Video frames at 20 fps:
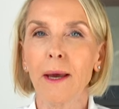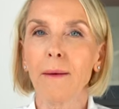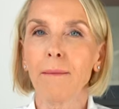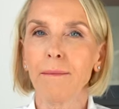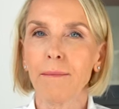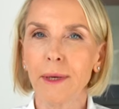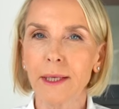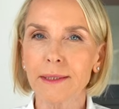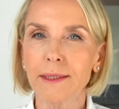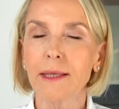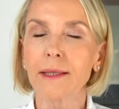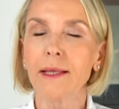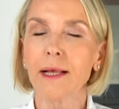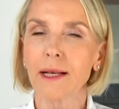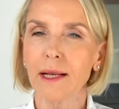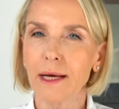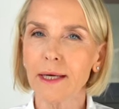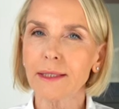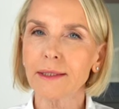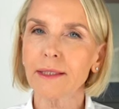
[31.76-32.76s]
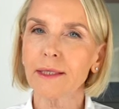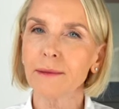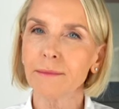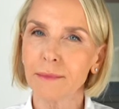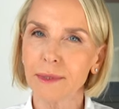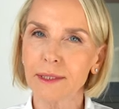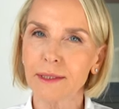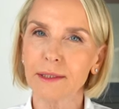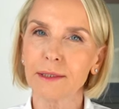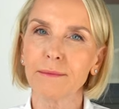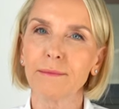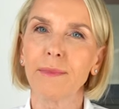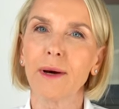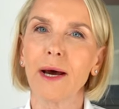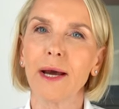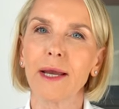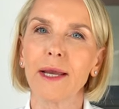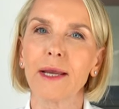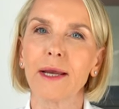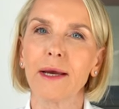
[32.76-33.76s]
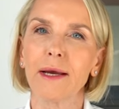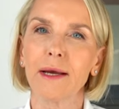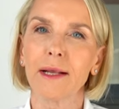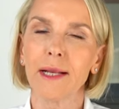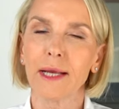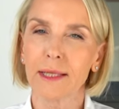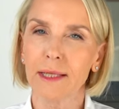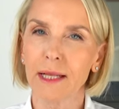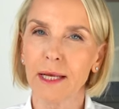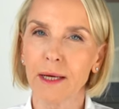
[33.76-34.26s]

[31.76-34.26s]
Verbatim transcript: But the light emitted by a LED